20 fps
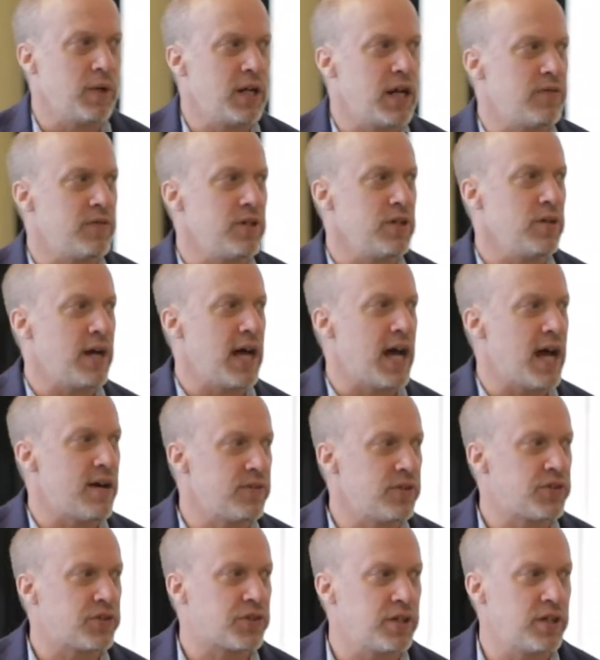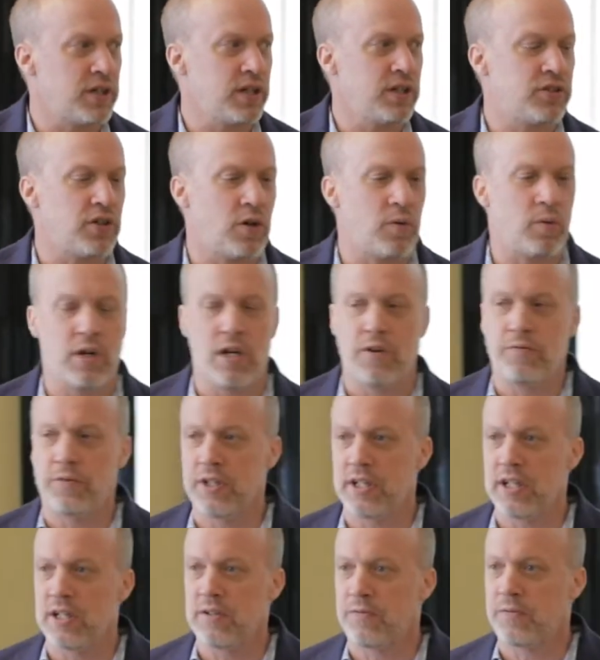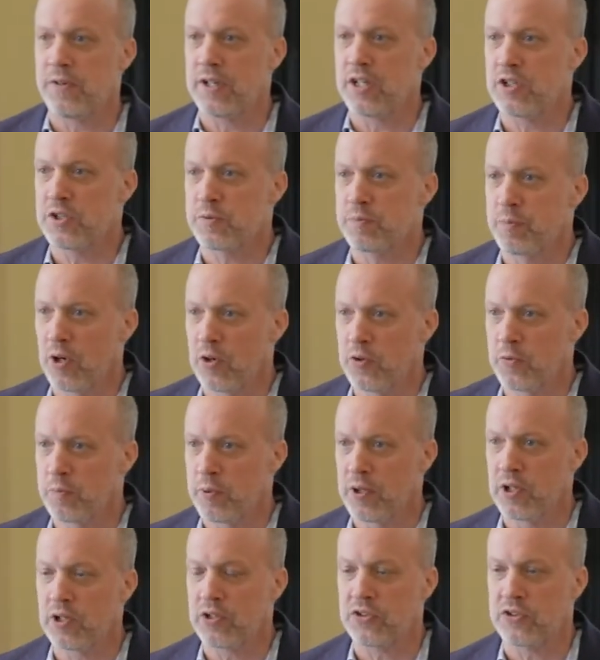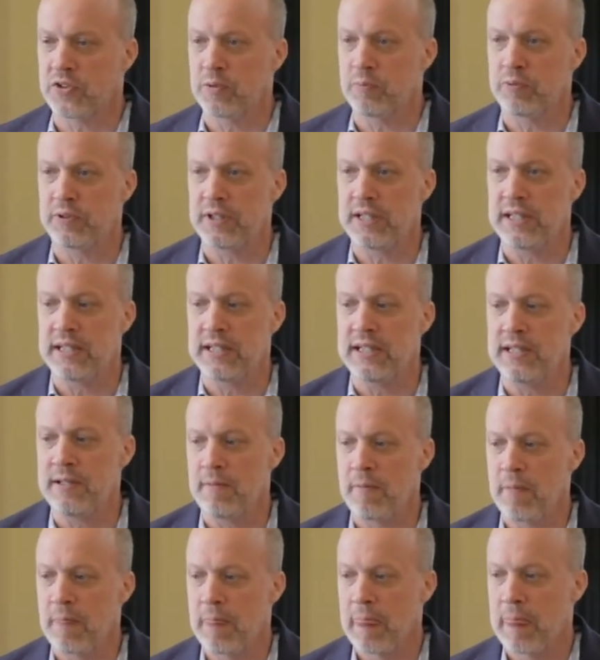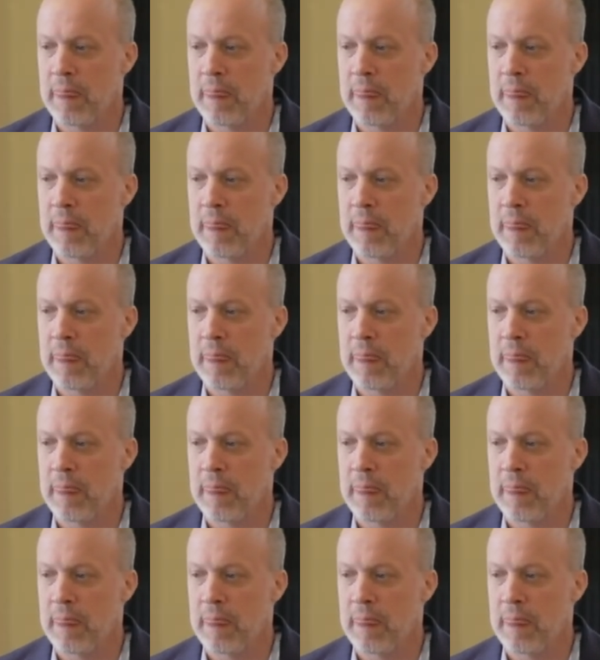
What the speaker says: whatever you have is good. Don't worry if you didn't finish both books completely.